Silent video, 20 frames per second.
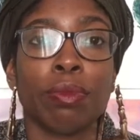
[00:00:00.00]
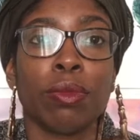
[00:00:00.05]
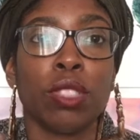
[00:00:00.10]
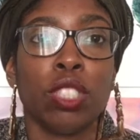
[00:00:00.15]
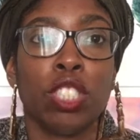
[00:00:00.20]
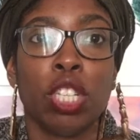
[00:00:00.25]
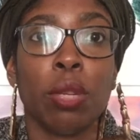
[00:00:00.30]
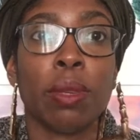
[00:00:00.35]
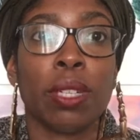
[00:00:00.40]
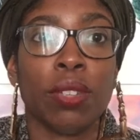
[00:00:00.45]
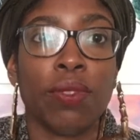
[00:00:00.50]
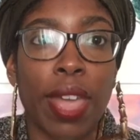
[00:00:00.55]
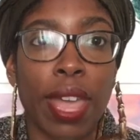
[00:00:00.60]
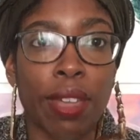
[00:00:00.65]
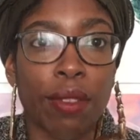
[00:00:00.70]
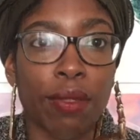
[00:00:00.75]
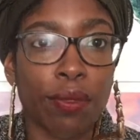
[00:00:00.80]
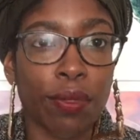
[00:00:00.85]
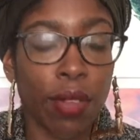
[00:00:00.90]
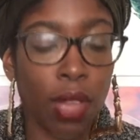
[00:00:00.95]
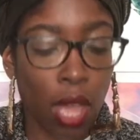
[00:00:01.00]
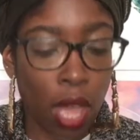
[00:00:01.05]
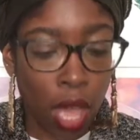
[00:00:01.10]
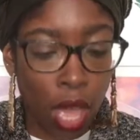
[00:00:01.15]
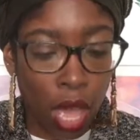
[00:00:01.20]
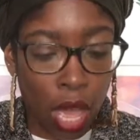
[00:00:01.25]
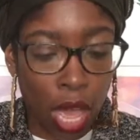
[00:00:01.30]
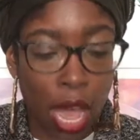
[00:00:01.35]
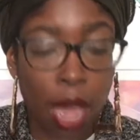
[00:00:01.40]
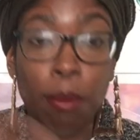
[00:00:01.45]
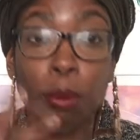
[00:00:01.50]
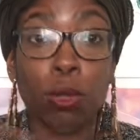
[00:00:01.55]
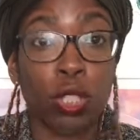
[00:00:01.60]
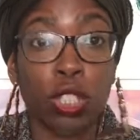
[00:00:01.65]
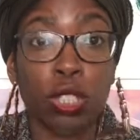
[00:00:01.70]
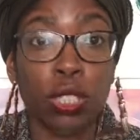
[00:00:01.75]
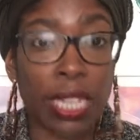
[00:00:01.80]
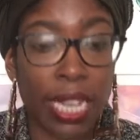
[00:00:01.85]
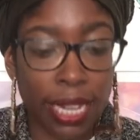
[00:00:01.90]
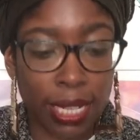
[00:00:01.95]
Jewish faith, or
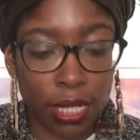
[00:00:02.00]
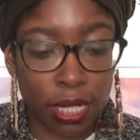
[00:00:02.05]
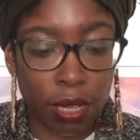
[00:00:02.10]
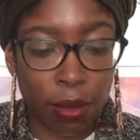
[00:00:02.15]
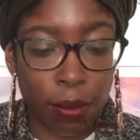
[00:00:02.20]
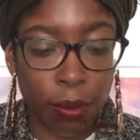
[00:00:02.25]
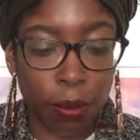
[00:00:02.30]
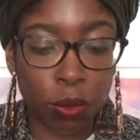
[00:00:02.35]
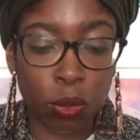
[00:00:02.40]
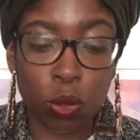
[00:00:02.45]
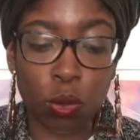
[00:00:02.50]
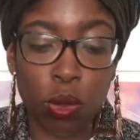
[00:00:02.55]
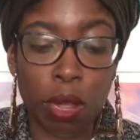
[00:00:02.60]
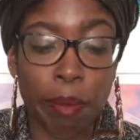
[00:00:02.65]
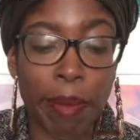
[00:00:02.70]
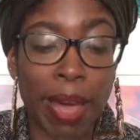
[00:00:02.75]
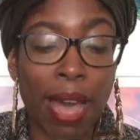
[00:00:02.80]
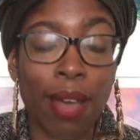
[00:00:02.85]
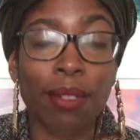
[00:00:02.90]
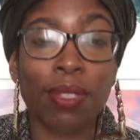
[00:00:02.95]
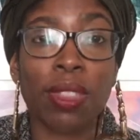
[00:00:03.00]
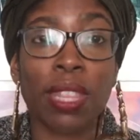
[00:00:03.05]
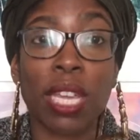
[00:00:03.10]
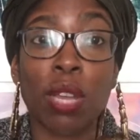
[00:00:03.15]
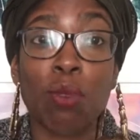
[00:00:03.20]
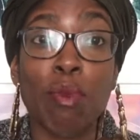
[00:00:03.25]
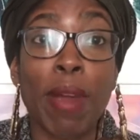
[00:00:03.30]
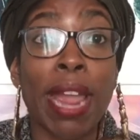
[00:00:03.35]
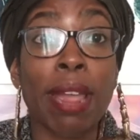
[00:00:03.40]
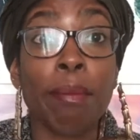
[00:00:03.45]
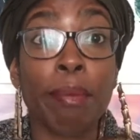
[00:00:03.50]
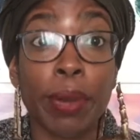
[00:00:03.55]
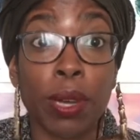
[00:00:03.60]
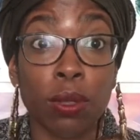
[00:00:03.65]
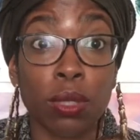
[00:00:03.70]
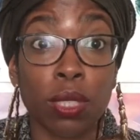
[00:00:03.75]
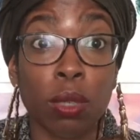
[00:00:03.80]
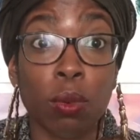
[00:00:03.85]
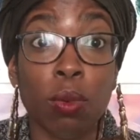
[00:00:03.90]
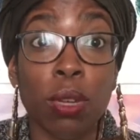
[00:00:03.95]
Judaism. We're talking about the
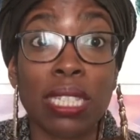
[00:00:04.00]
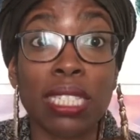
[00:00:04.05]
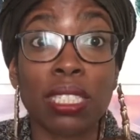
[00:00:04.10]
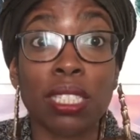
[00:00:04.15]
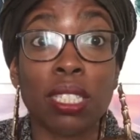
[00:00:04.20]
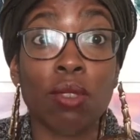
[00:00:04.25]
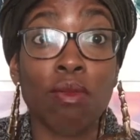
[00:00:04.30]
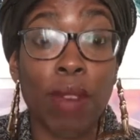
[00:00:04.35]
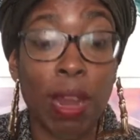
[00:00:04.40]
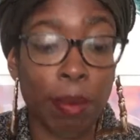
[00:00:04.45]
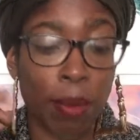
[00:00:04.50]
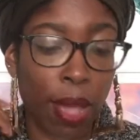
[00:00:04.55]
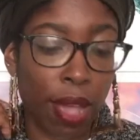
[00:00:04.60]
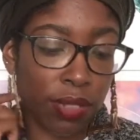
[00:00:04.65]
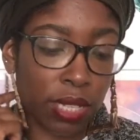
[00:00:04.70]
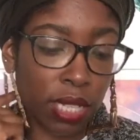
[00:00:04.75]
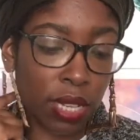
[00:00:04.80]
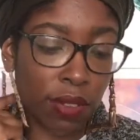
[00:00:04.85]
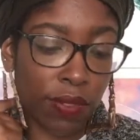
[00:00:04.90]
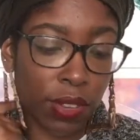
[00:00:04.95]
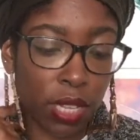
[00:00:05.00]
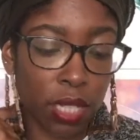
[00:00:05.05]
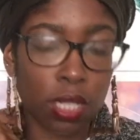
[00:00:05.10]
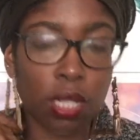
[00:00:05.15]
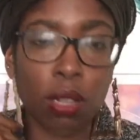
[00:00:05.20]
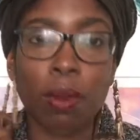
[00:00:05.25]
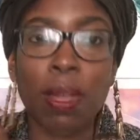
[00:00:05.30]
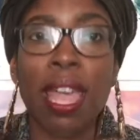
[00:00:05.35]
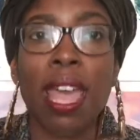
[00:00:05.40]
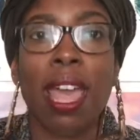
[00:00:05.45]
rainbow. So what does the rainbow have significance? So